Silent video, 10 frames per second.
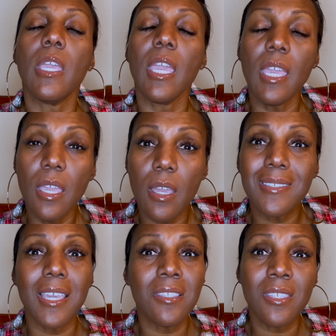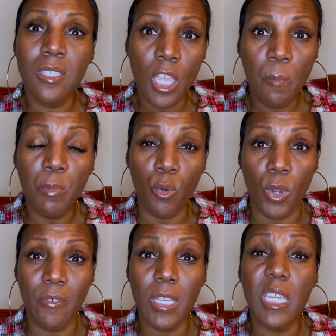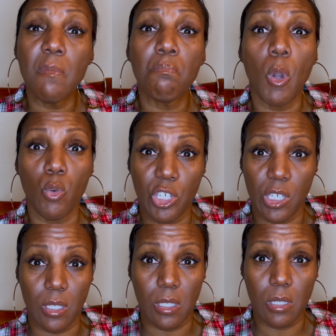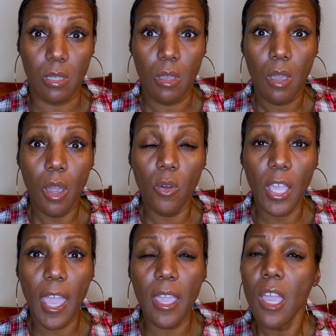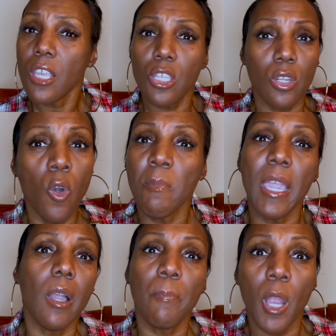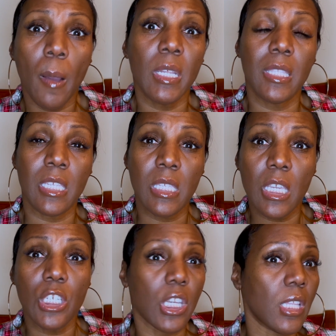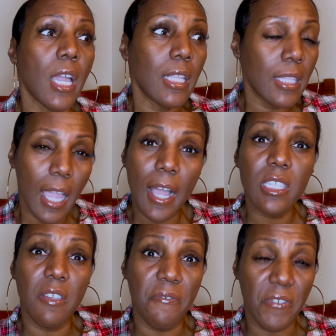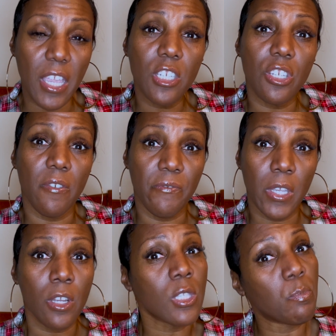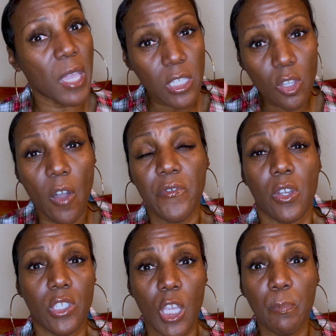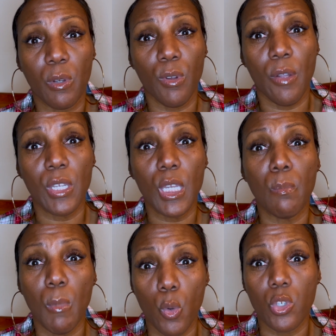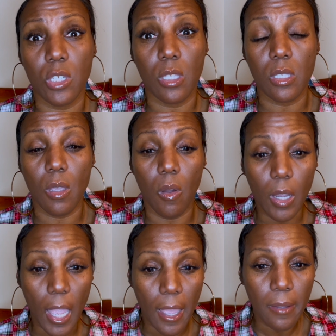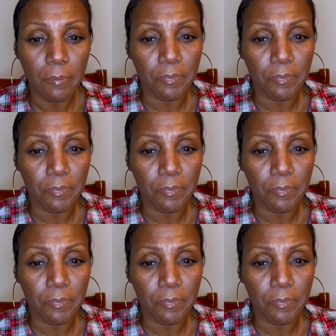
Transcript: And it's temporary emotions, okay? So make a permanent decision not to face your fears based off your temporary emotions, okay?